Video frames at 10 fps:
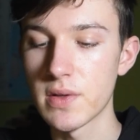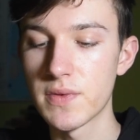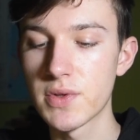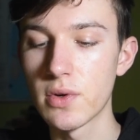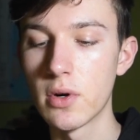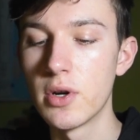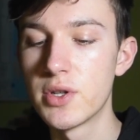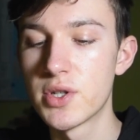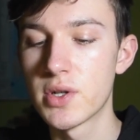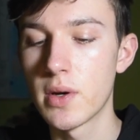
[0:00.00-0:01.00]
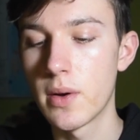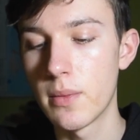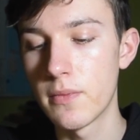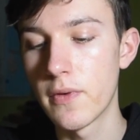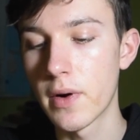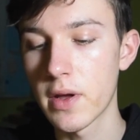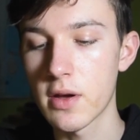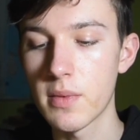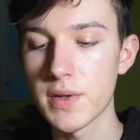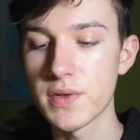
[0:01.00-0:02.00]
of storage, 4
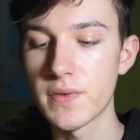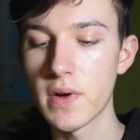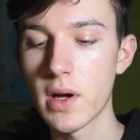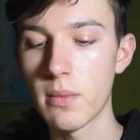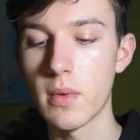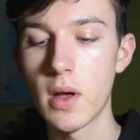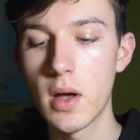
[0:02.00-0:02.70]
gigabytes of RAM.